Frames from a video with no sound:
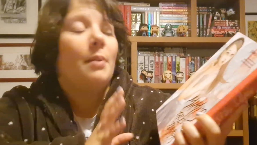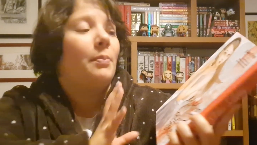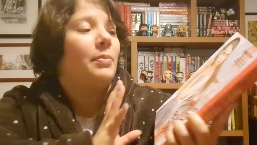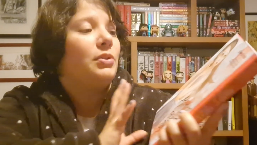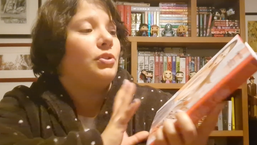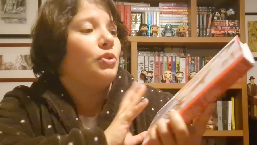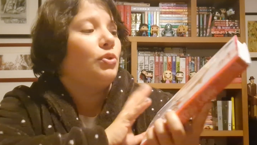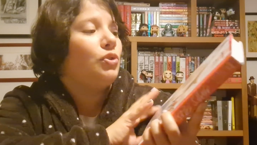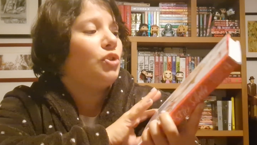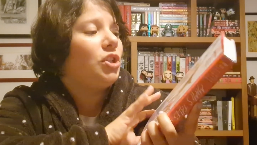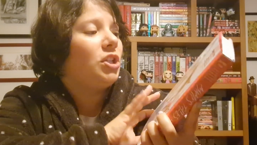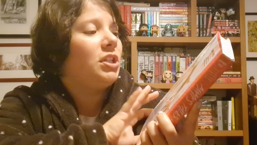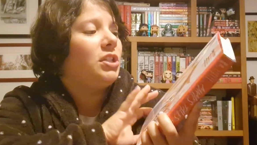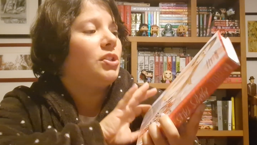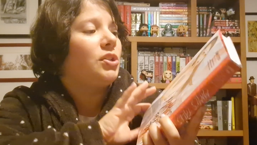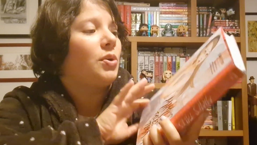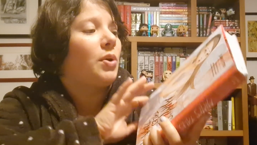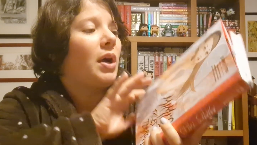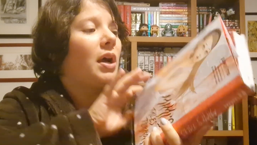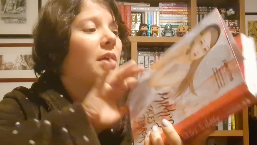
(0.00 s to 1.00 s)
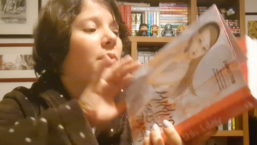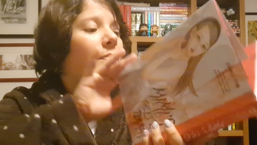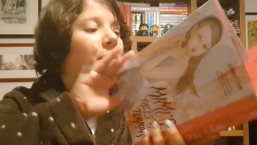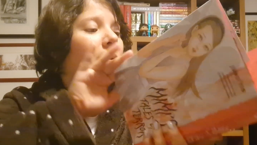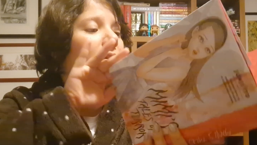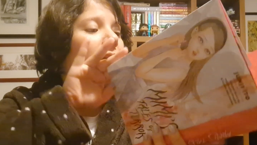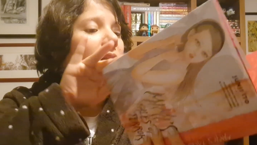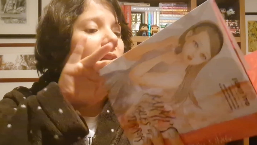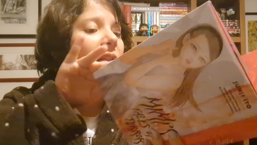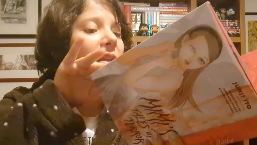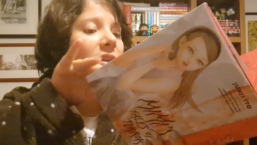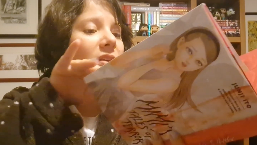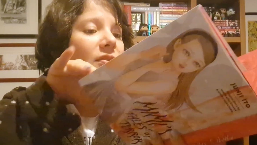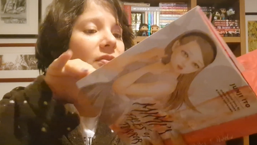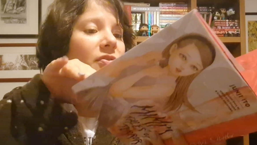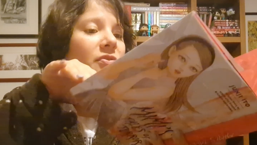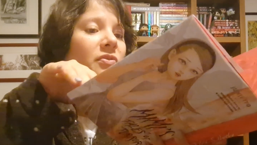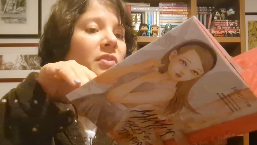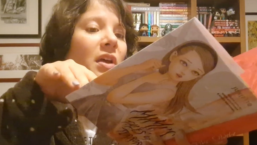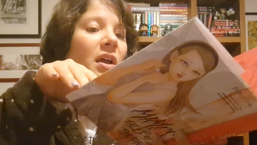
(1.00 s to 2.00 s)
but Junji Ito, I
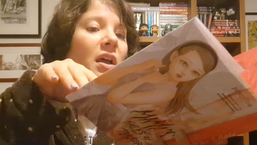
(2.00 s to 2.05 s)
believe,